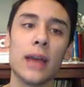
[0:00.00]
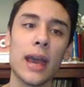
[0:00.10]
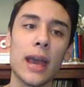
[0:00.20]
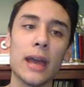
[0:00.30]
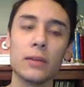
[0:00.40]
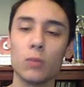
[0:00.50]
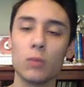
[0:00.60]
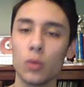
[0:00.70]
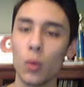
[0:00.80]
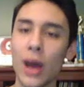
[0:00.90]
and
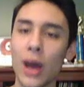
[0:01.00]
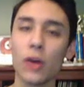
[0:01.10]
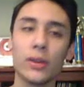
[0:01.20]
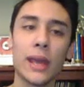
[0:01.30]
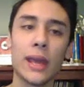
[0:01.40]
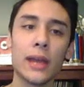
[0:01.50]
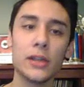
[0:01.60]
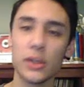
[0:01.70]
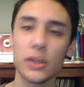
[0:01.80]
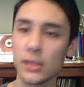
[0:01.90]
while they
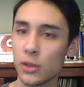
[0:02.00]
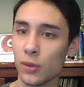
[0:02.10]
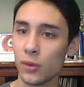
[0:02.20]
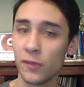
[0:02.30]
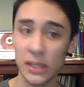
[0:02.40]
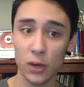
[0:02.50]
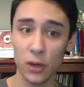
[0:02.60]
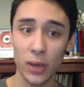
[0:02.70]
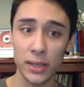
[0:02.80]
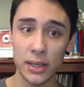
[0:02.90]
do a
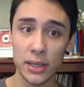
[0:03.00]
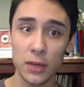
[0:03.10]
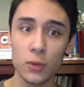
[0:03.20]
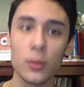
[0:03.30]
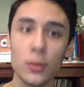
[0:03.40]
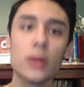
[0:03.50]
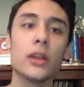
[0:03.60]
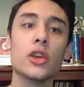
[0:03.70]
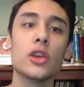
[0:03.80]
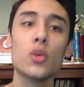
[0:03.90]
physical hit to you,
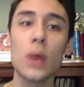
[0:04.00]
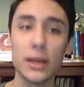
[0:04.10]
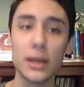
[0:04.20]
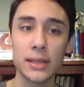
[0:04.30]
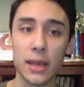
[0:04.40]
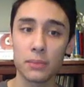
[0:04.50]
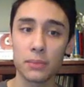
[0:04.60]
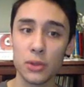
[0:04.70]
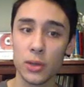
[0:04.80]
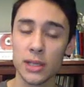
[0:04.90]
you want to set up
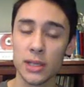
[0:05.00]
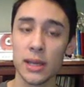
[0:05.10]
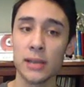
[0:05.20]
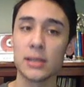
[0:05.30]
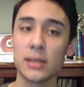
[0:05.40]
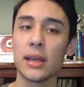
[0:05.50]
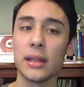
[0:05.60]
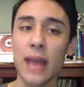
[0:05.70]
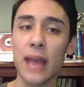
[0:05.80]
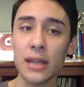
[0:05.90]
Swords Dance.
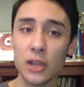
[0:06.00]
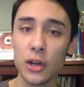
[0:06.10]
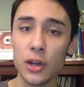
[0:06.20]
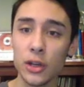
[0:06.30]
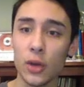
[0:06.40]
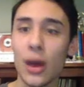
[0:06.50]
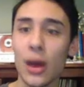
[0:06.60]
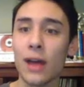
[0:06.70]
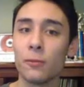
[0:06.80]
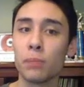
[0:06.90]
In that turn, you'll
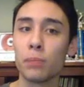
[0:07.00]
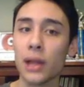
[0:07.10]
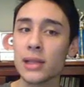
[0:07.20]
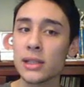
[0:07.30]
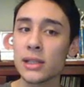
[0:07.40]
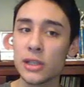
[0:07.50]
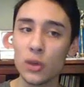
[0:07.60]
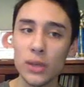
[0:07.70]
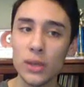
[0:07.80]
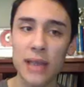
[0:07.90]
have
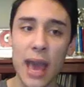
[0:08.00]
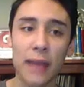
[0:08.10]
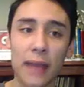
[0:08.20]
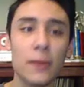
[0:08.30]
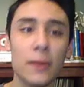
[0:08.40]
+2 attack,